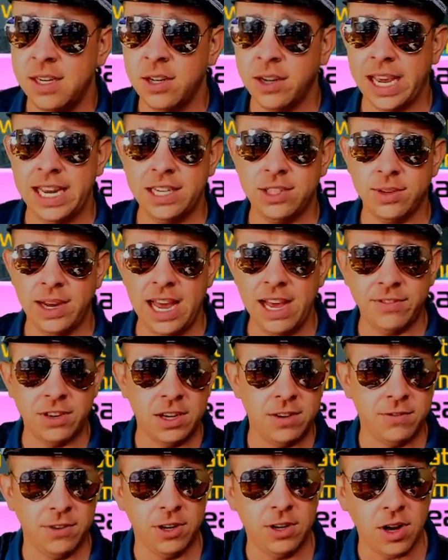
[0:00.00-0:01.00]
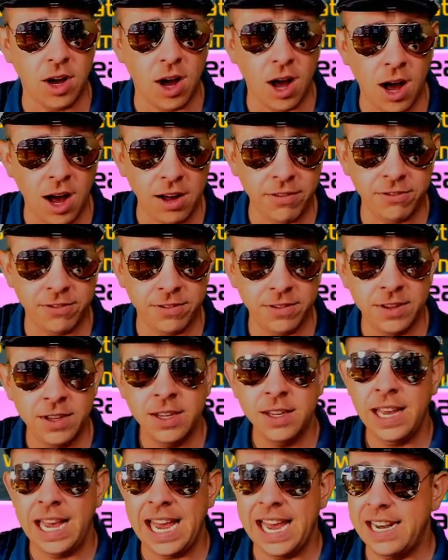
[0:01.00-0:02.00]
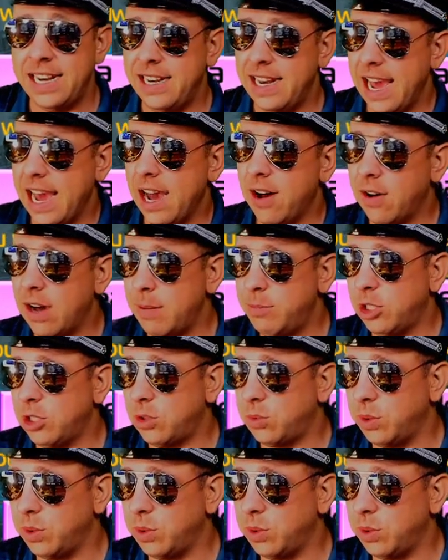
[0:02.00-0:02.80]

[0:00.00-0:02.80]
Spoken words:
Okay, so I have convert off, and now I'm just